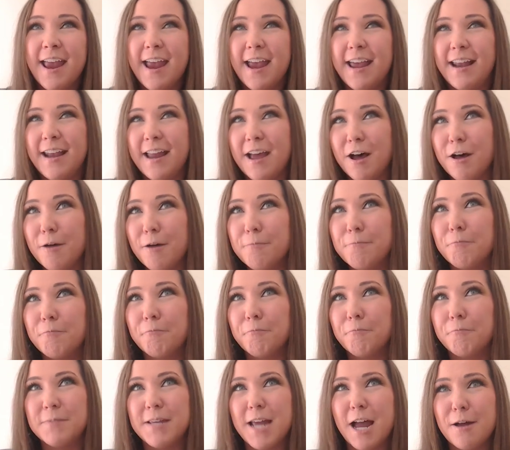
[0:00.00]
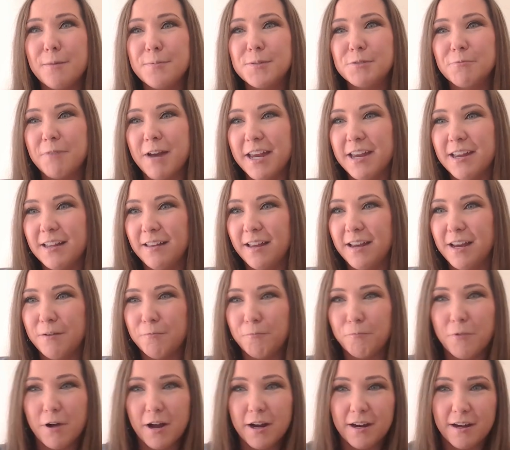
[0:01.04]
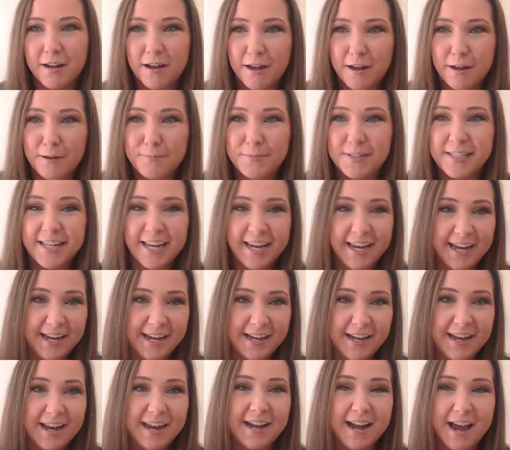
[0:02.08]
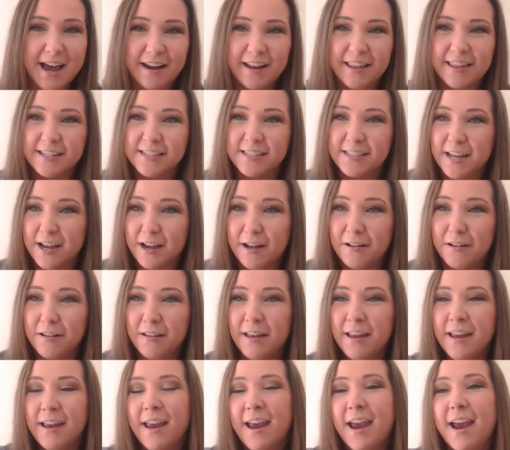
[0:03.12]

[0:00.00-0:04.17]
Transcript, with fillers: and help helps regulate what comes in and out of the cell.